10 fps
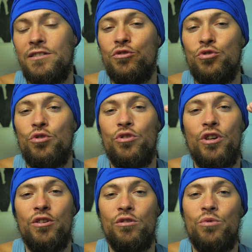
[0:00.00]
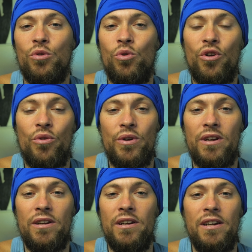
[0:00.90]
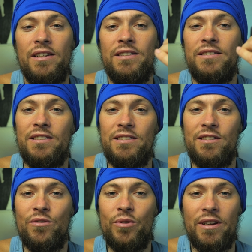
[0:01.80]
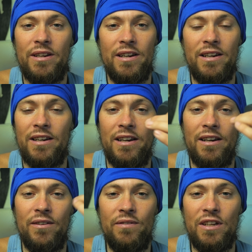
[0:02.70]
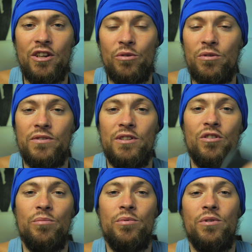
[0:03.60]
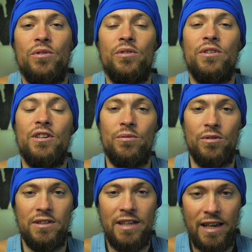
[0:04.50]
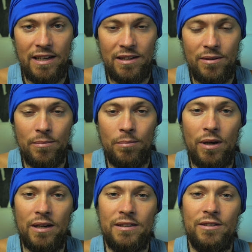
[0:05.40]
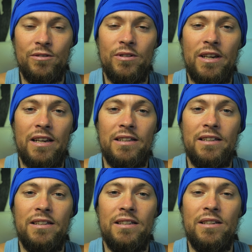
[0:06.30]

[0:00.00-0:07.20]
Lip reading: sure, you cannot record 360-degree video with the GoPro Hero 10, but you get the